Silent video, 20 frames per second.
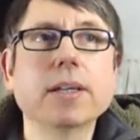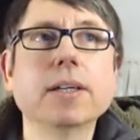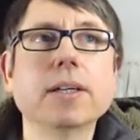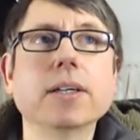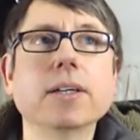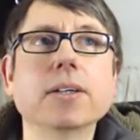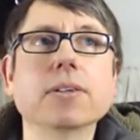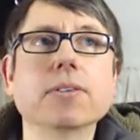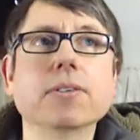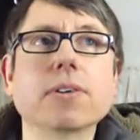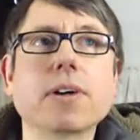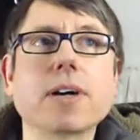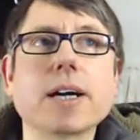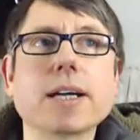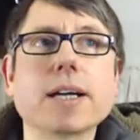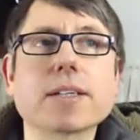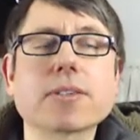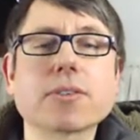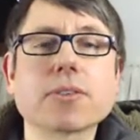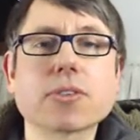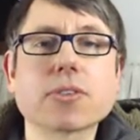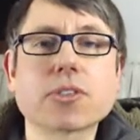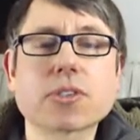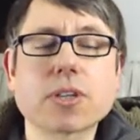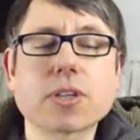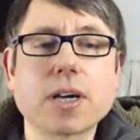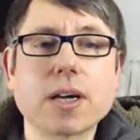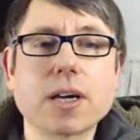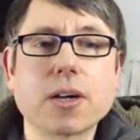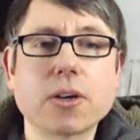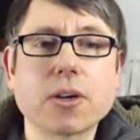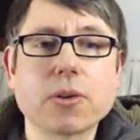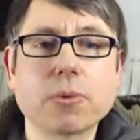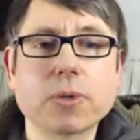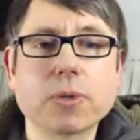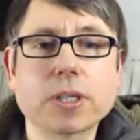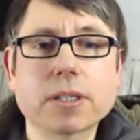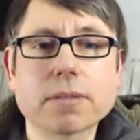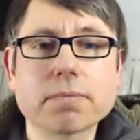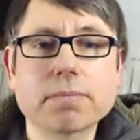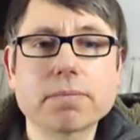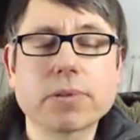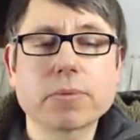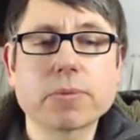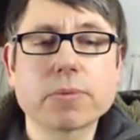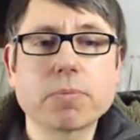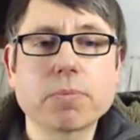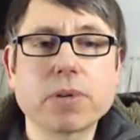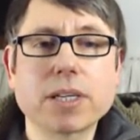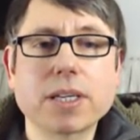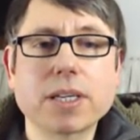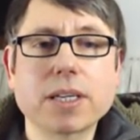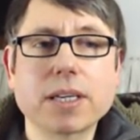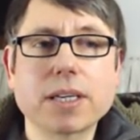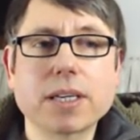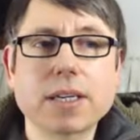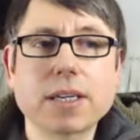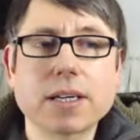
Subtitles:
Right, so we can probably